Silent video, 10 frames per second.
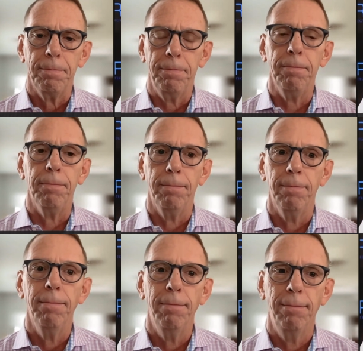
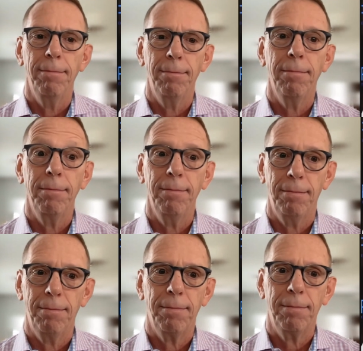
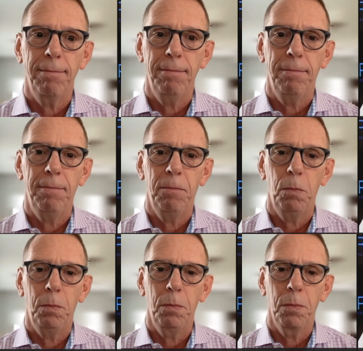No words are spoken by the person on screen.